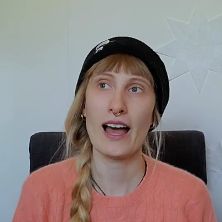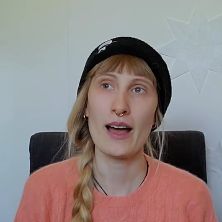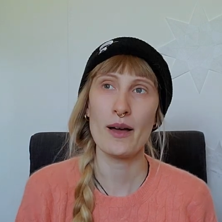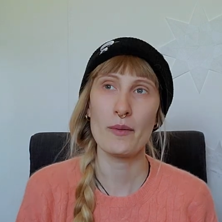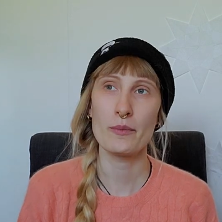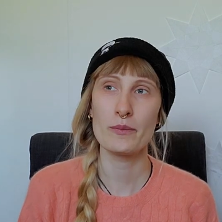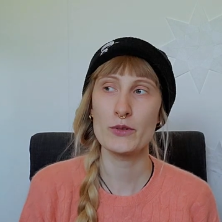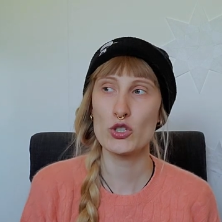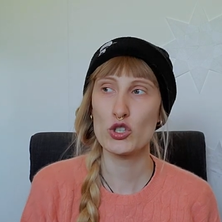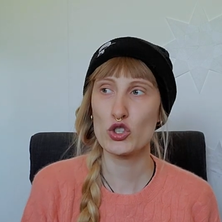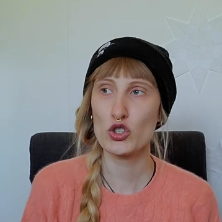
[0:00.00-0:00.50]

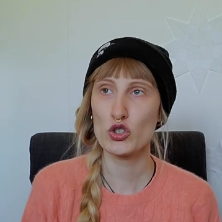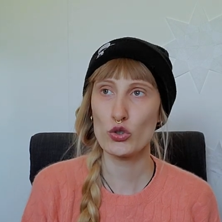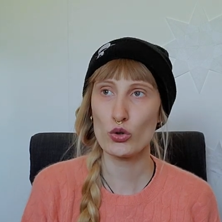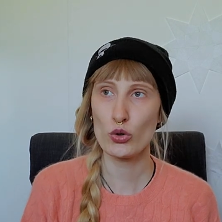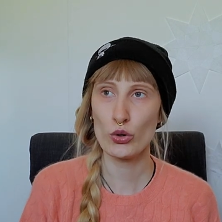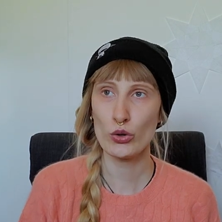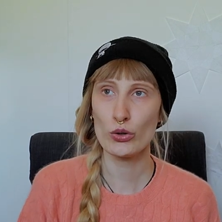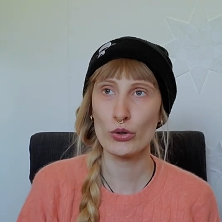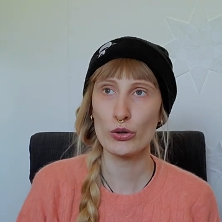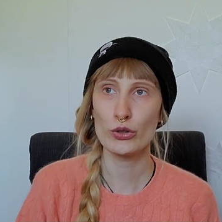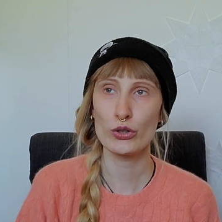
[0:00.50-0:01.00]
I'm
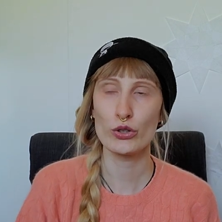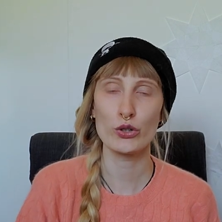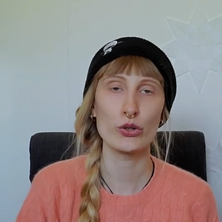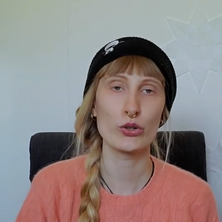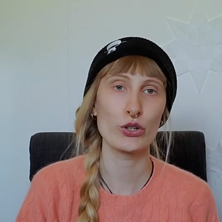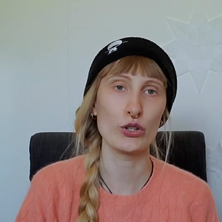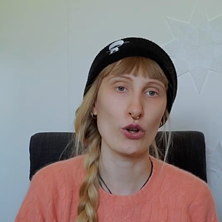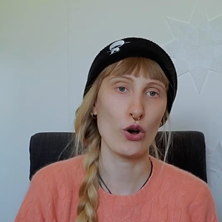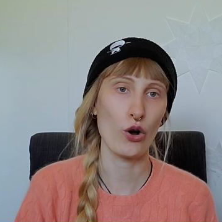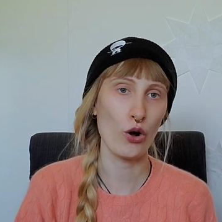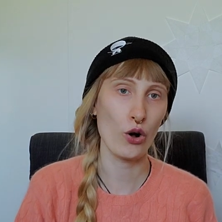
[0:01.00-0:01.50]
sure you
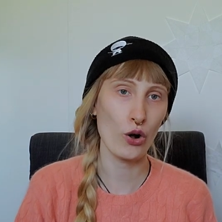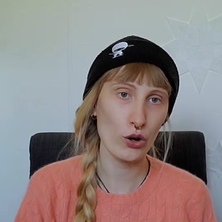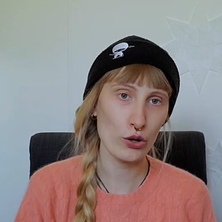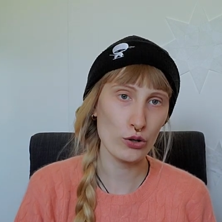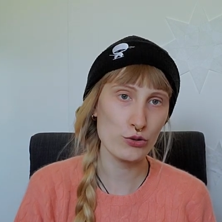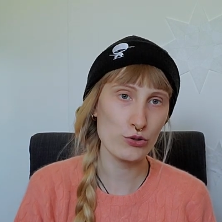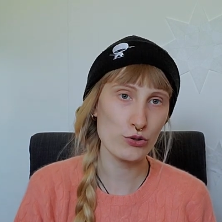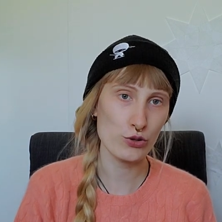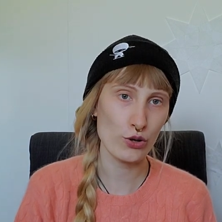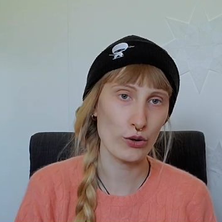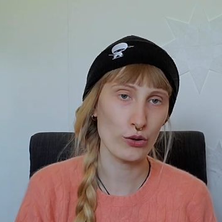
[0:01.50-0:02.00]
can
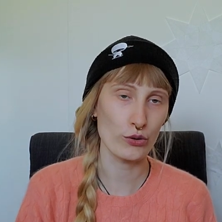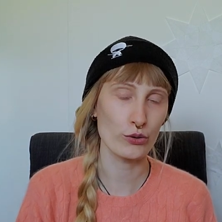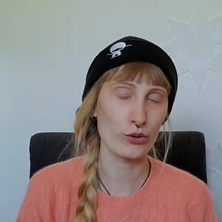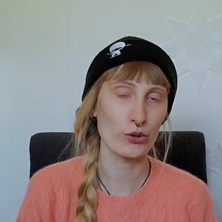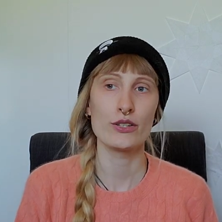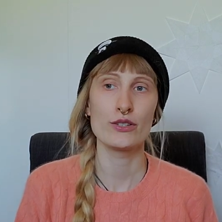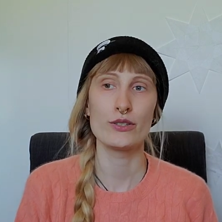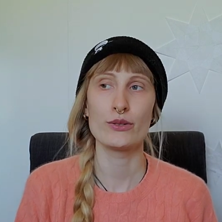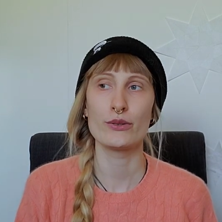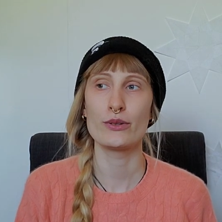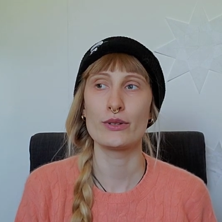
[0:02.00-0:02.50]
also
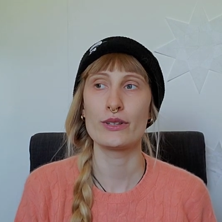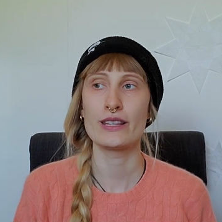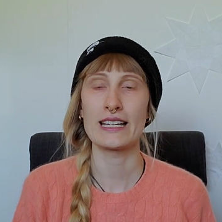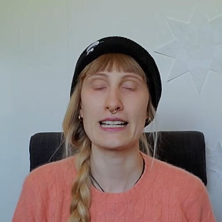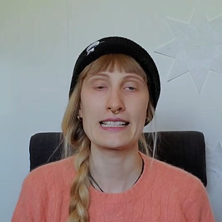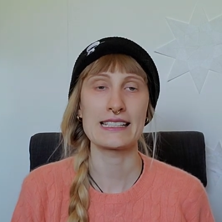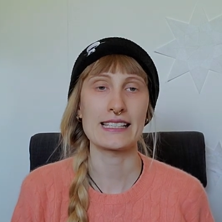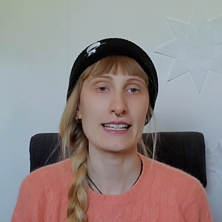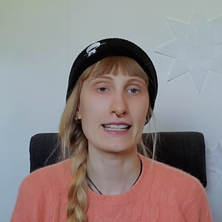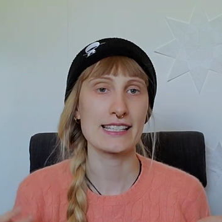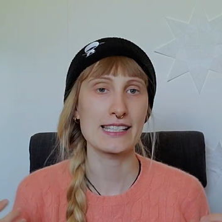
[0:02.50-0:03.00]
do
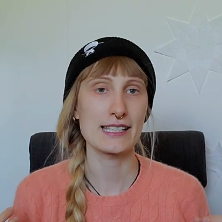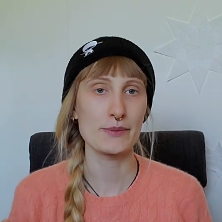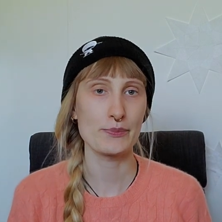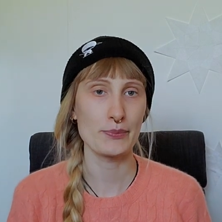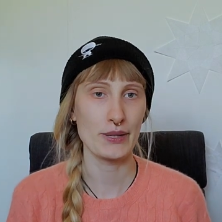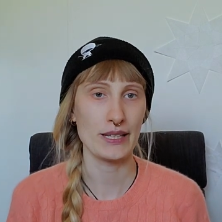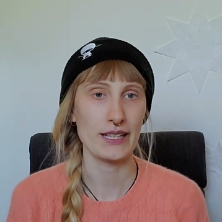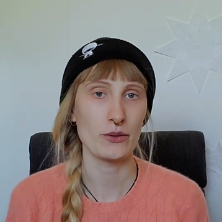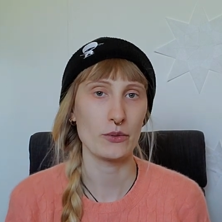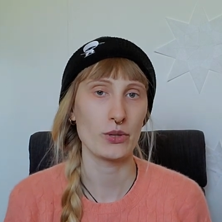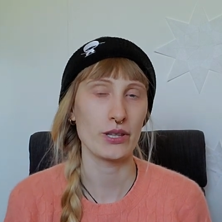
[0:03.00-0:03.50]
things like
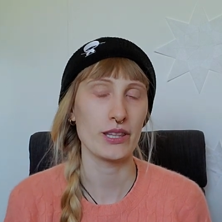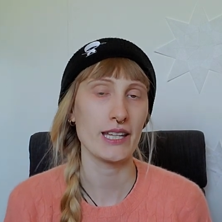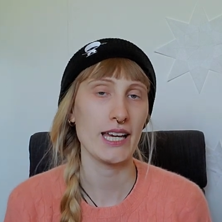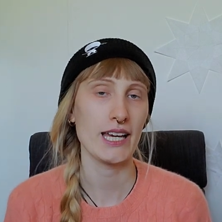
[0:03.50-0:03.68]
spinning with